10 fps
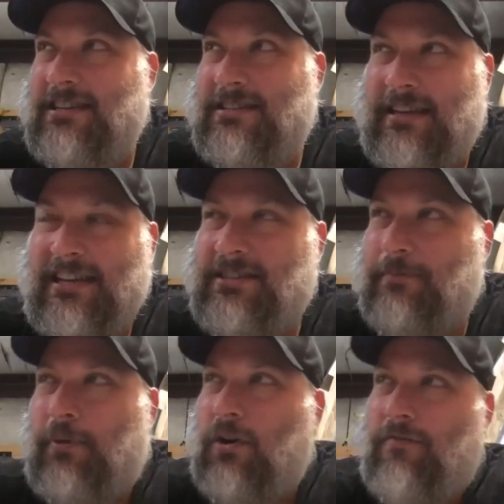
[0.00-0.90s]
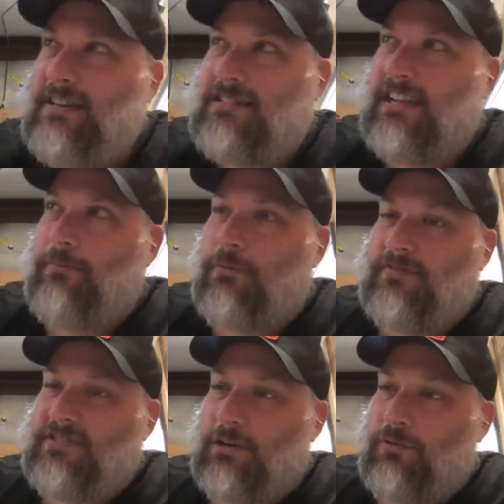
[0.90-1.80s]
He's a perfect example of
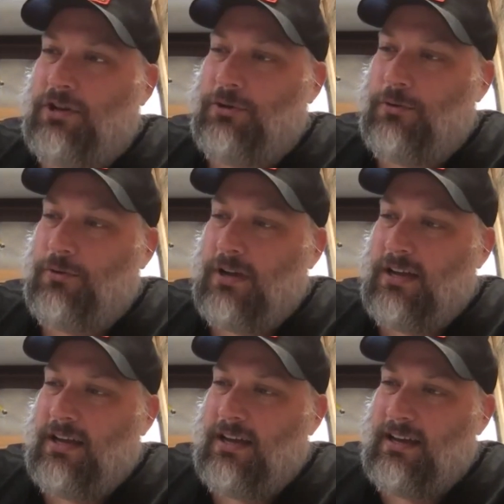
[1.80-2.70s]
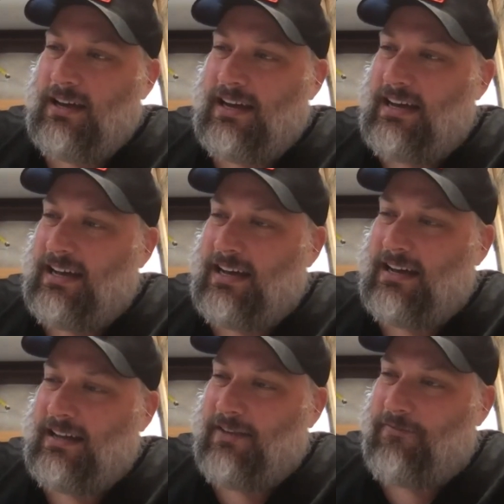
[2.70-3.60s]
someone who,
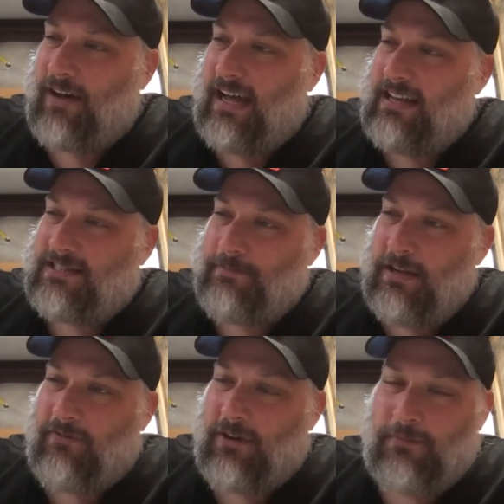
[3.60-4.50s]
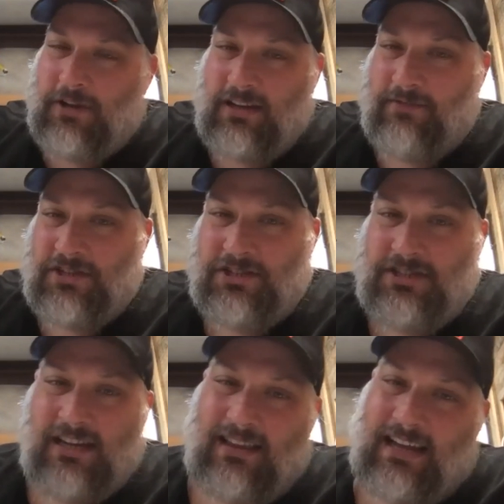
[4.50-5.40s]
if I had to speak for him, could give a
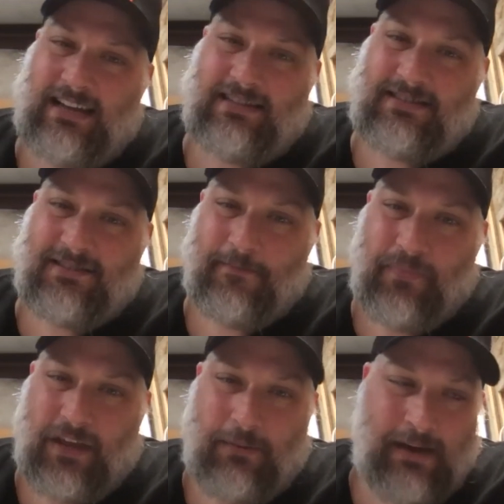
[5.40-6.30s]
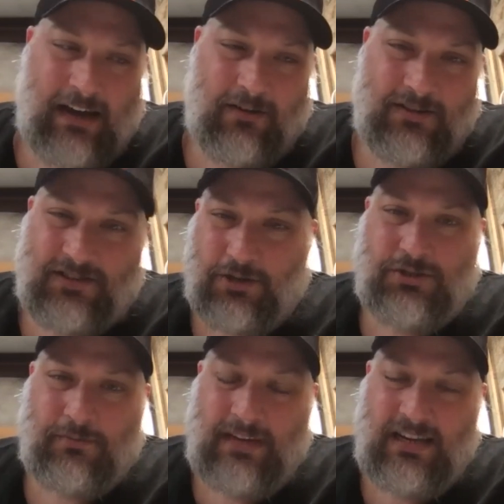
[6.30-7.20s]
shit less about
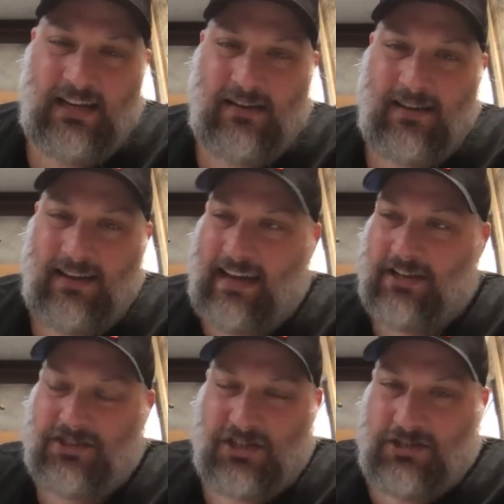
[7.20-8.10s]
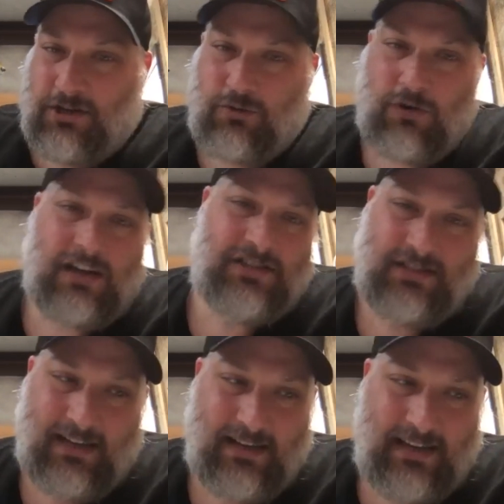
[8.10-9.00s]
social media, and has just crushed
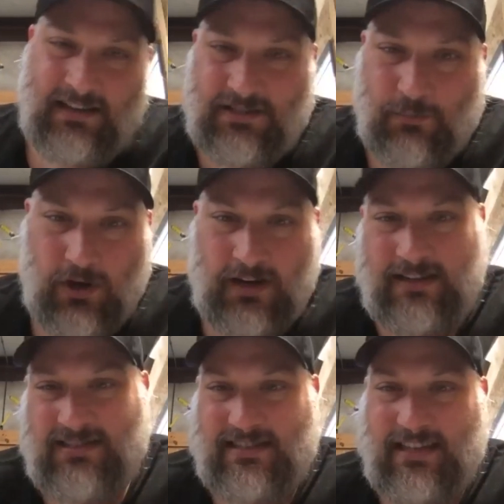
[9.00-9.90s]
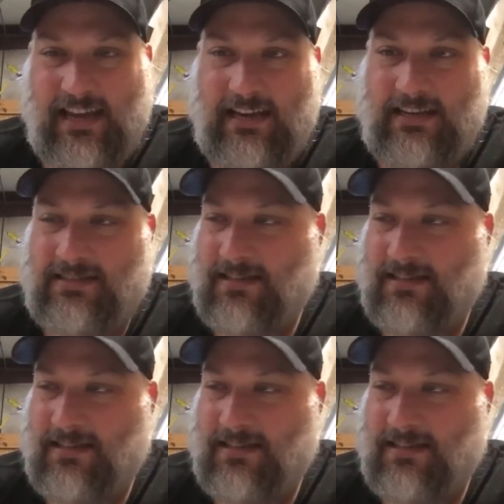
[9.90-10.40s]
it in this market since the 80s.